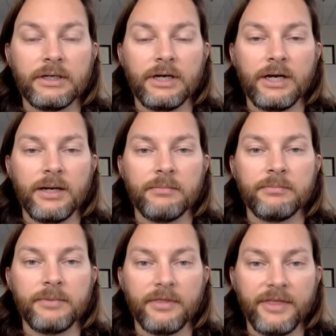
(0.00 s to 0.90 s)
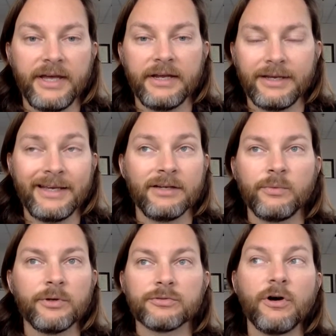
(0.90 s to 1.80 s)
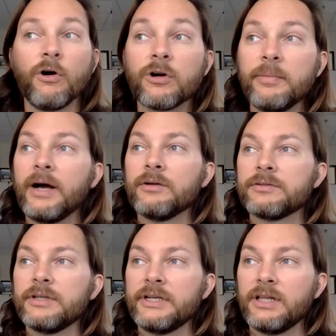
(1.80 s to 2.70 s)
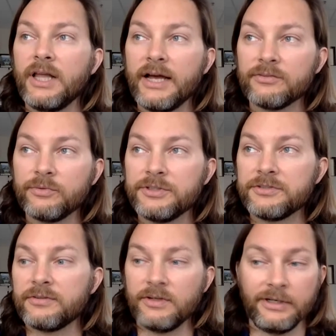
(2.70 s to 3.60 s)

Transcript: that, again, we don't talk about in class. We just,